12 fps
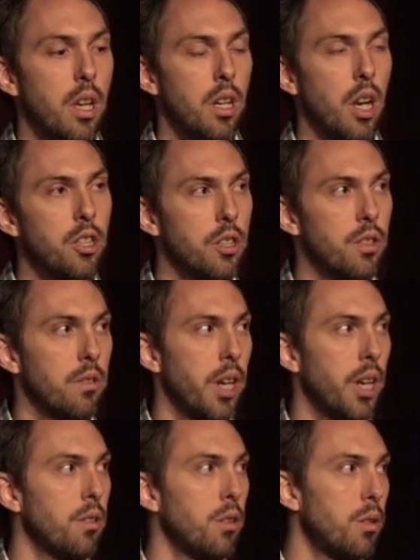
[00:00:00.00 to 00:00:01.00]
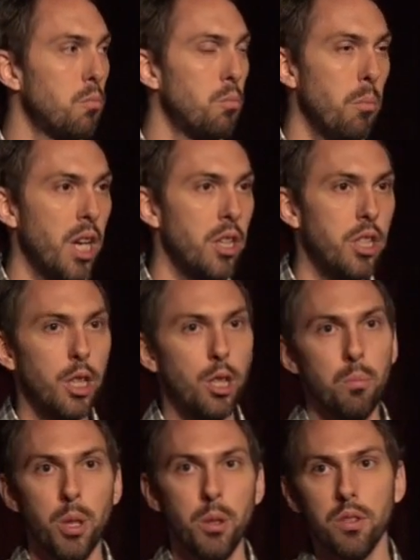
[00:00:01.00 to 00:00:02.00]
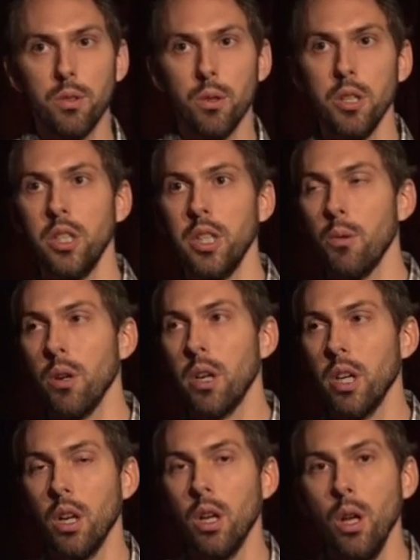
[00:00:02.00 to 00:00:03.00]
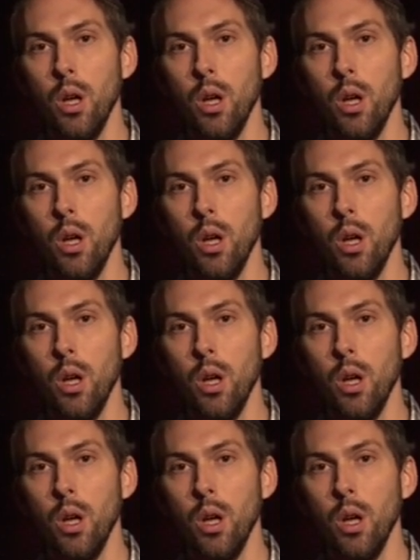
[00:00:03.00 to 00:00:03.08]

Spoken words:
not just around managing compute, storage, and networking,